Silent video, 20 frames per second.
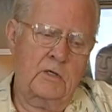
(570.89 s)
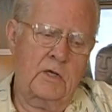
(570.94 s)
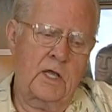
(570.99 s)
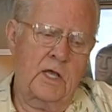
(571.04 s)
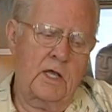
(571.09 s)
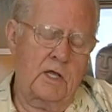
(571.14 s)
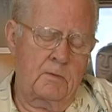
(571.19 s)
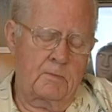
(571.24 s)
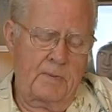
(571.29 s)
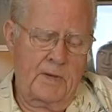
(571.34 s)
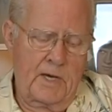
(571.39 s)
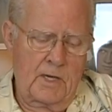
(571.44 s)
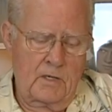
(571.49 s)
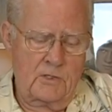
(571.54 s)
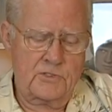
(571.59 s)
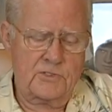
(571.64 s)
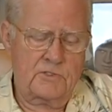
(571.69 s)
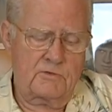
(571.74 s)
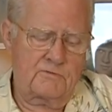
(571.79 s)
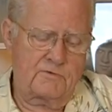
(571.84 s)
They had
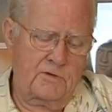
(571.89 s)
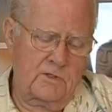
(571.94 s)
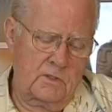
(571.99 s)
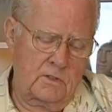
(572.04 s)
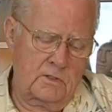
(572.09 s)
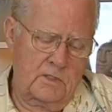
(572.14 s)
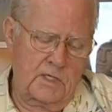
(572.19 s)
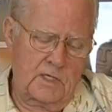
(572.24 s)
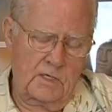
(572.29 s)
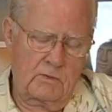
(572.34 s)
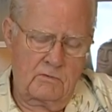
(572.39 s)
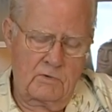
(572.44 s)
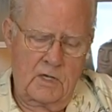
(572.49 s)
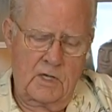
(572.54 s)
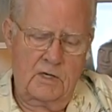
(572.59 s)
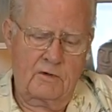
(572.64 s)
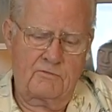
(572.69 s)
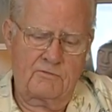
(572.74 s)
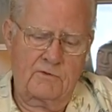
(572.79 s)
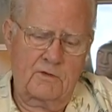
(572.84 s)
Patterson Field and they had
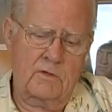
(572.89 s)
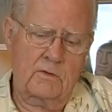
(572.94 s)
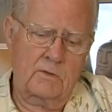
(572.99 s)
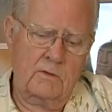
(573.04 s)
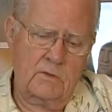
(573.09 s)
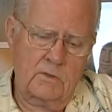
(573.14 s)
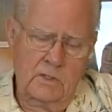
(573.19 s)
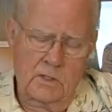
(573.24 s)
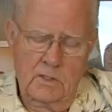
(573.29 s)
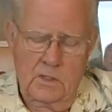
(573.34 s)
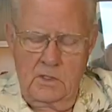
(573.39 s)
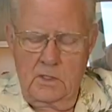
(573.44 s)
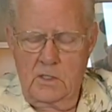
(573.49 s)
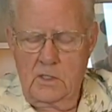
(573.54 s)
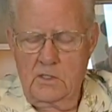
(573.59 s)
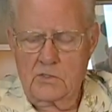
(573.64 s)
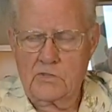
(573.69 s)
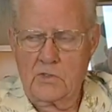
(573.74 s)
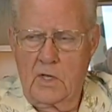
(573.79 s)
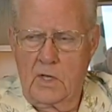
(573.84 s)
Wright Field.
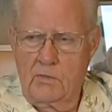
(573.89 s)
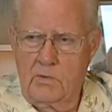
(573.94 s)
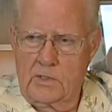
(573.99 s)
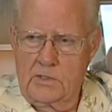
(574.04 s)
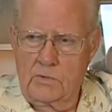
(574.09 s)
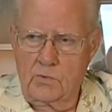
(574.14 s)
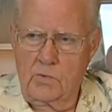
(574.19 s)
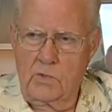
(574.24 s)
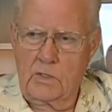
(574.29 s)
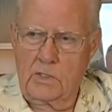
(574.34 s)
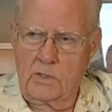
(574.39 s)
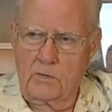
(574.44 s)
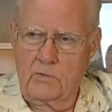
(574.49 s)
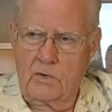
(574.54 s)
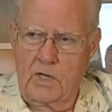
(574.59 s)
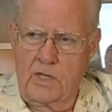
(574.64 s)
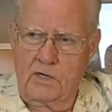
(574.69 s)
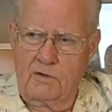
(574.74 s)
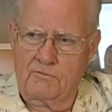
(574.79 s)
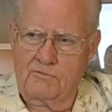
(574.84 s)
So I went to work at
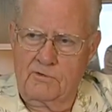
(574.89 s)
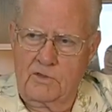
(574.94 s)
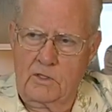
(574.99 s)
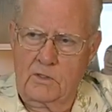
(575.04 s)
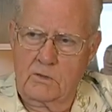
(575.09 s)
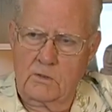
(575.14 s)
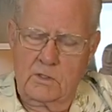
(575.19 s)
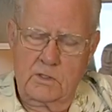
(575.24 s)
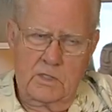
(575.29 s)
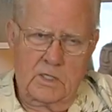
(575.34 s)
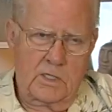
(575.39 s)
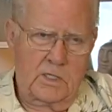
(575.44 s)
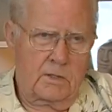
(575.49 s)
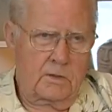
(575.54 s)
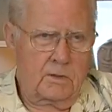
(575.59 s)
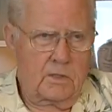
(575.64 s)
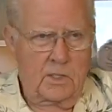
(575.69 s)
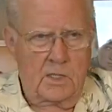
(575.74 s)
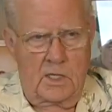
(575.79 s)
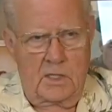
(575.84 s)
Wright Field, and
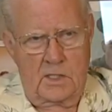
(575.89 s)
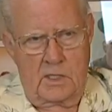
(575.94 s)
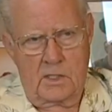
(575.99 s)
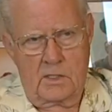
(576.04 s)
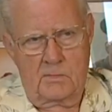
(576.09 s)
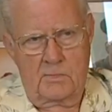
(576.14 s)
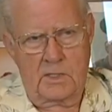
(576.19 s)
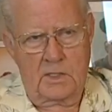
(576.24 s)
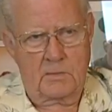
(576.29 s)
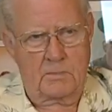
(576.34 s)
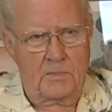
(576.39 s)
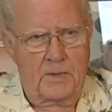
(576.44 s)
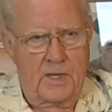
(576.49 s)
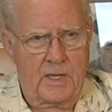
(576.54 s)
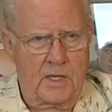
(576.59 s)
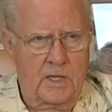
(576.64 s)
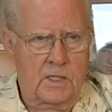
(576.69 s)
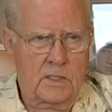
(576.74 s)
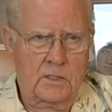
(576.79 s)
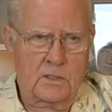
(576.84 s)
I got a big
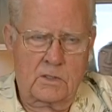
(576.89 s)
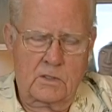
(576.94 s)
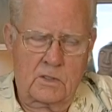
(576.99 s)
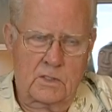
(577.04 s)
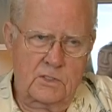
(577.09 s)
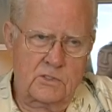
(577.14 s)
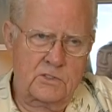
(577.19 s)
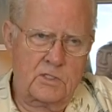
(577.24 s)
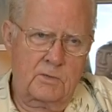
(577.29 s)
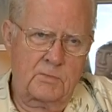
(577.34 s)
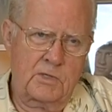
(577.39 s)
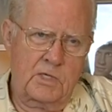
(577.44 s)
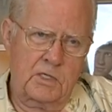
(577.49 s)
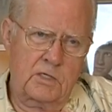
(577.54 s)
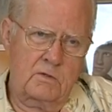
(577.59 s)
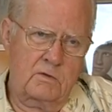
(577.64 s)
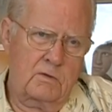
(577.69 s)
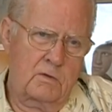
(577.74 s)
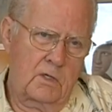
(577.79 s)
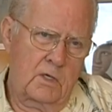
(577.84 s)
pay increase. I
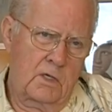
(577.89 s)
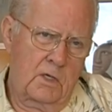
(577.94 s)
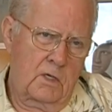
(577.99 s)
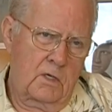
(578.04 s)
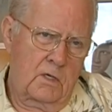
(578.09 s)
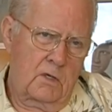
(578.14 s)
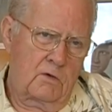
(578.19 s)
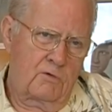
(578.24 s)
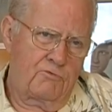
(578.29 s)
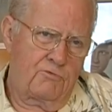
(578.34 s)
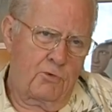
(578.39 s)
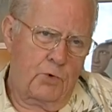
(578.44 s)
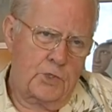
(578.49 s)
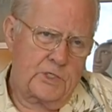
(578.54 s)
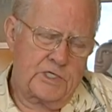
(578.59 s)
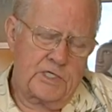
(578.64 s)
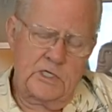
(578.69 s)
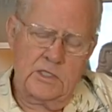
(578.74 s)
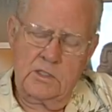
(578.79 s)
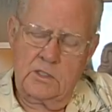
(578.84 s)
made
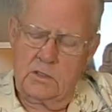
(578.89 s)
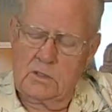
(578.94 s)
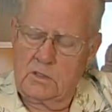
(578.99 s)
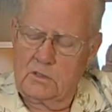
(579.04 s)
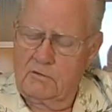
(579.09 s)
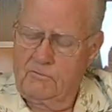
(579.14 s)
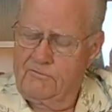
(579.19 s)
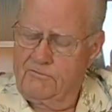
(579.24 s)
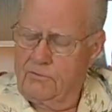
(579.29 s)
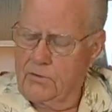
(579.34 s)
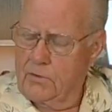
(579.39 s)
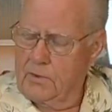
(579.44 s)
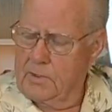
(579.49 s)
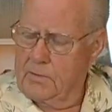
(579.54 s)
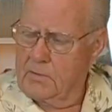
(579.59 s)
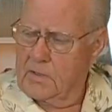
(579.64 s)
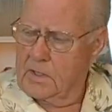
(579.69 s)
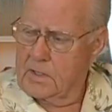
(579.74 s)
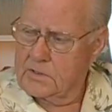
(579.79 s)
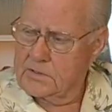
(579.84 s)

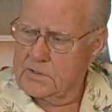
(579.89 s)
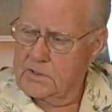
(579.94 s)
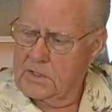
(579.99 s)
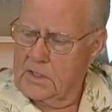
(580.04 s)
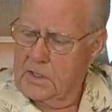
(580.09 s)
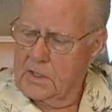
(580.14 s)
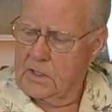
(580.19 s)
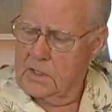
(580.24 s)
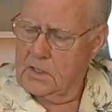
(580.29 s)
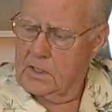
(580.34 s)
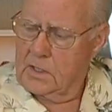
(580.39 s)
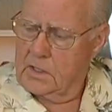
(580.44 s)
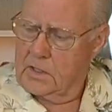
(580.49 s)
$1,440 a year.